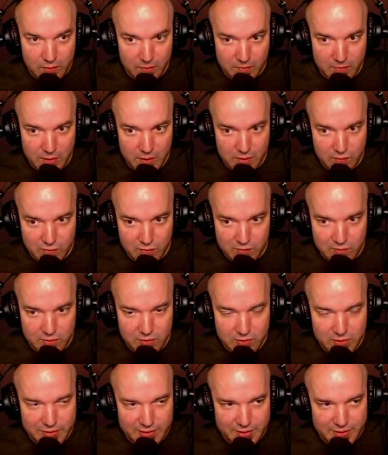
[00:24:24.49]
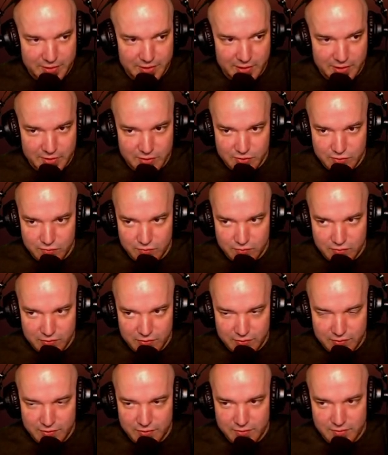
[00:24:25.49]
about late
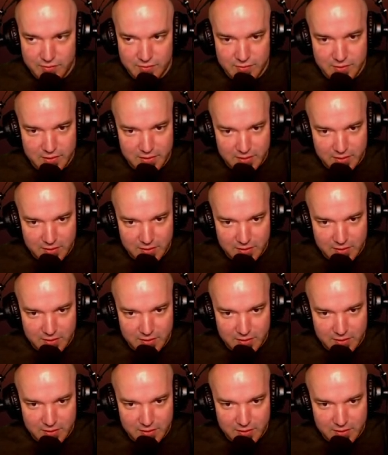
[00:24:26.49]
dangerous and